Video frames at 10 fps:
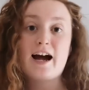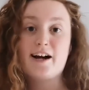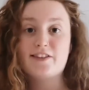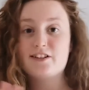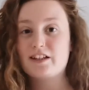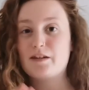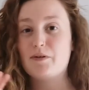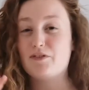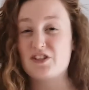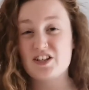and the type
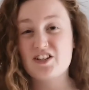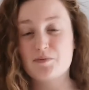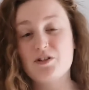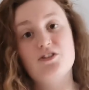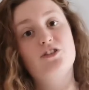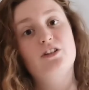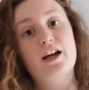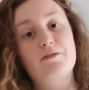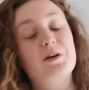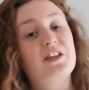of assessments you'll
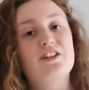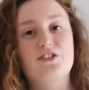get with it.